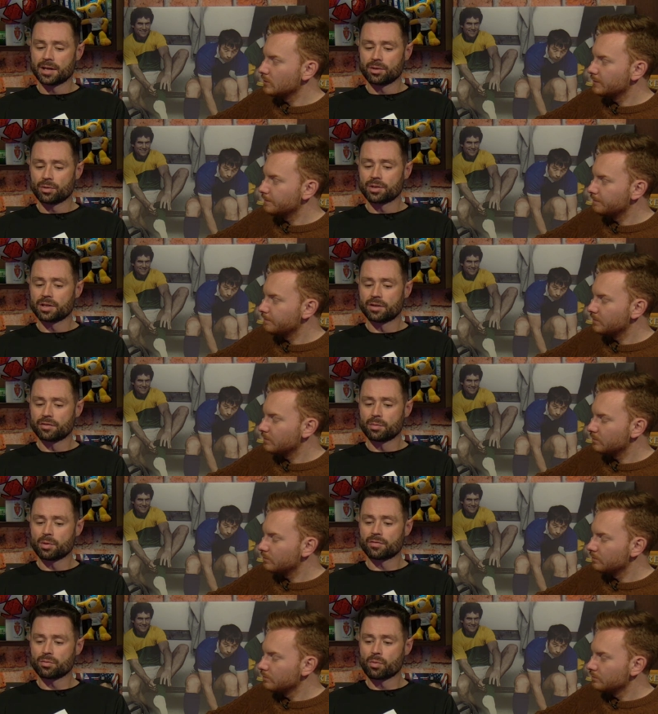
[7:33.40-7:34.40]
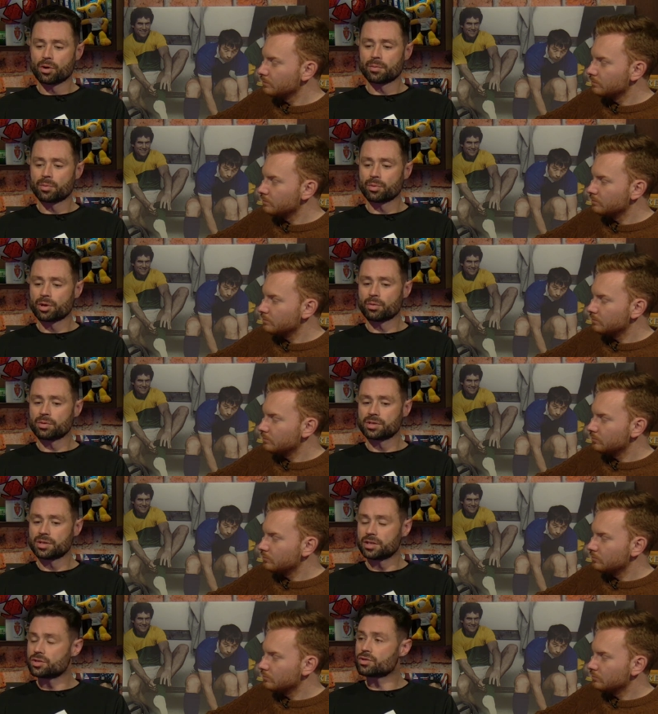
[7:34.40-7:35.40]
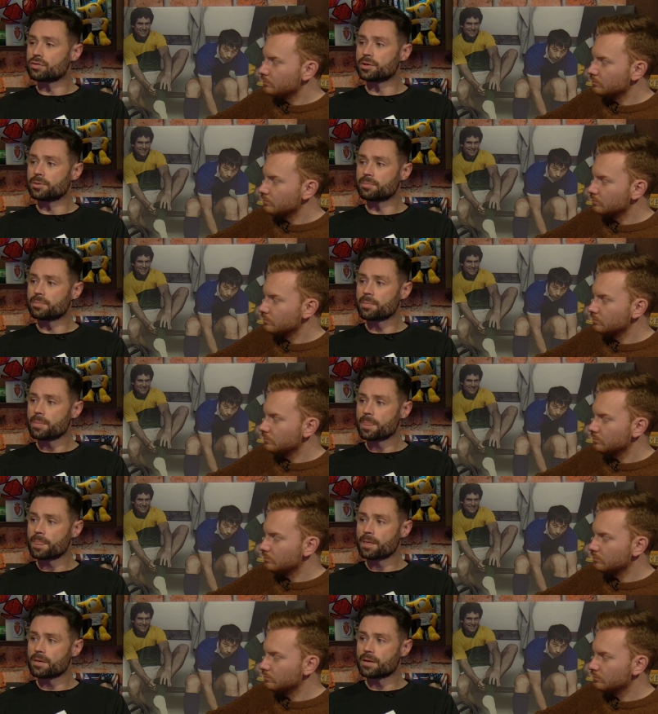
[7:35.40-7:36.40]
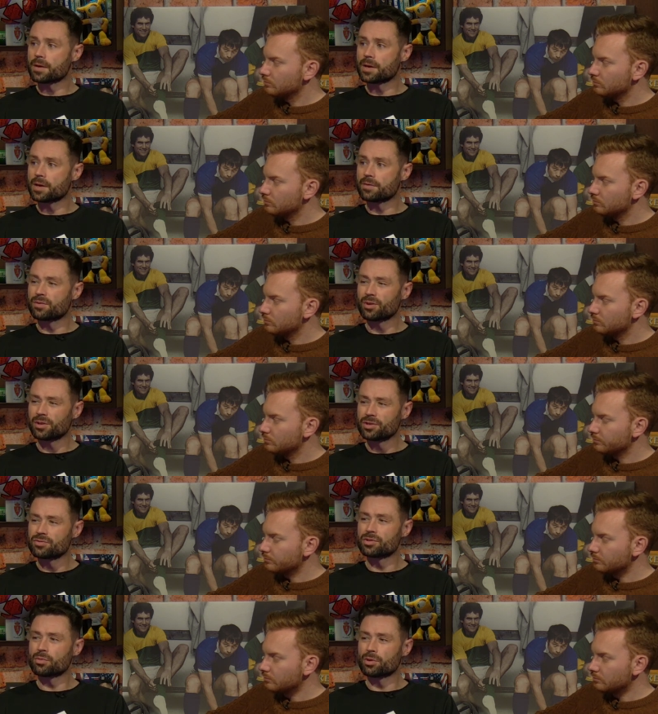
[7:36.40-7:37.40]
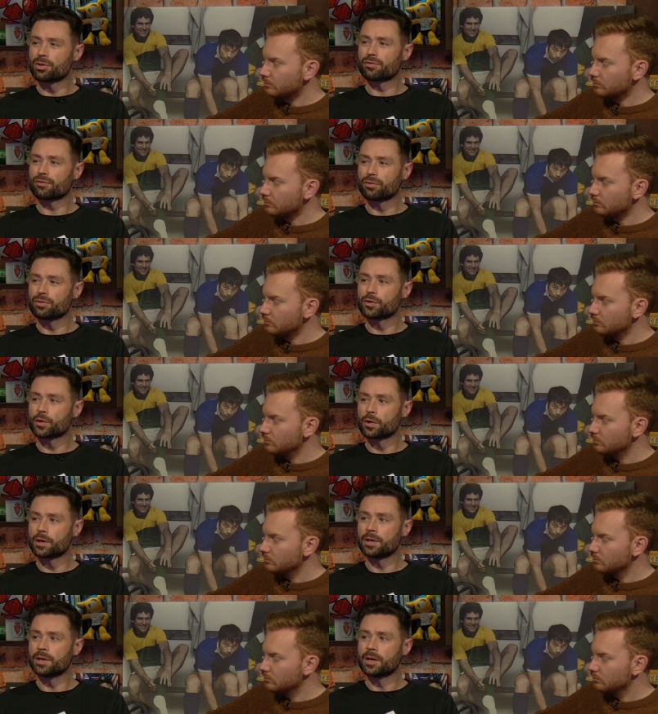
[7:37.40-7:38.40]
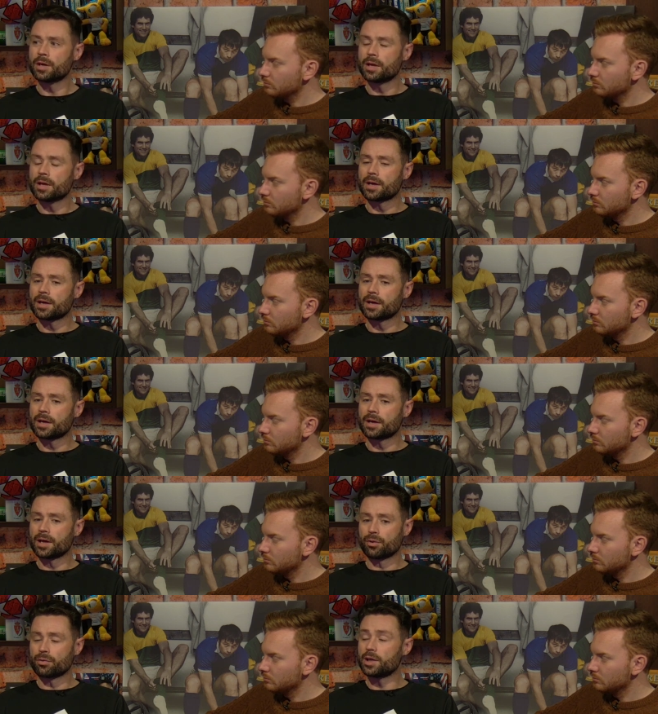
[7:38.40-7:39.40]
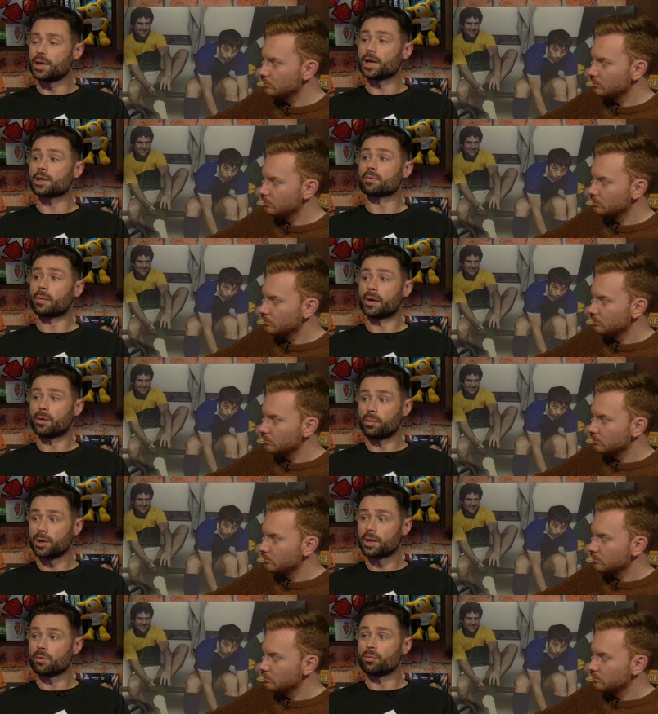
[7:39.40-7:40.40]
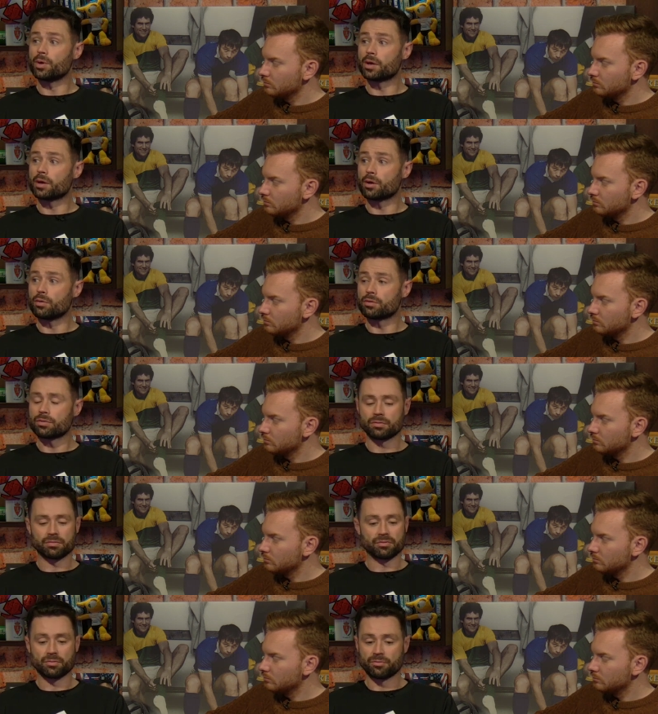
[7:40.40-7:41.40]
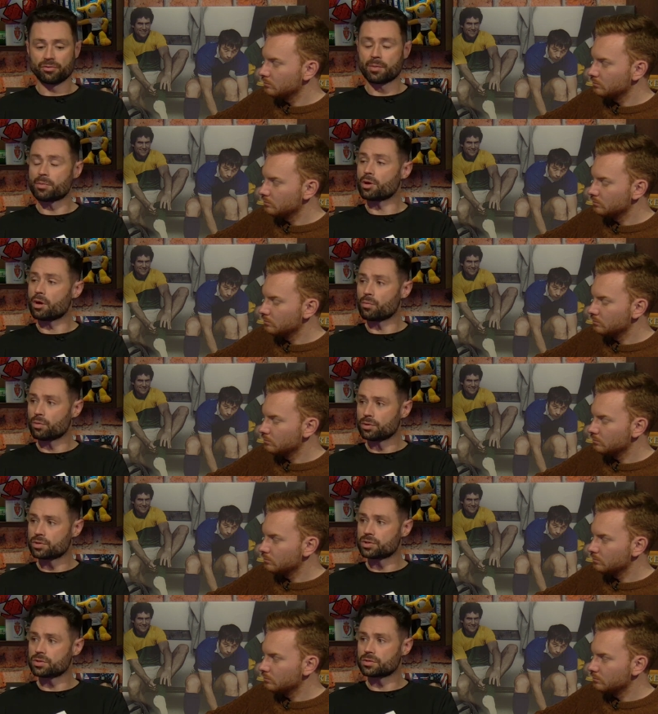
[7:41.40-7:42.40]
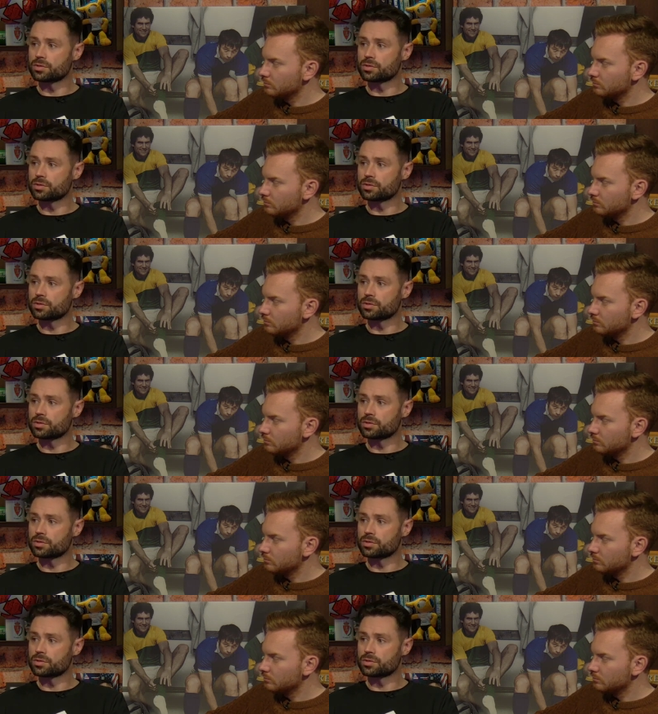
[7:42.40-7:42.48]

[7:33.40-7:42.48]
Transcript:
Speaker 1: the only thing Liverpool have to worry about now is an injury. Uh, if you got an injury to one of your front three uh, and Origi had to play week in, week out from February onwards,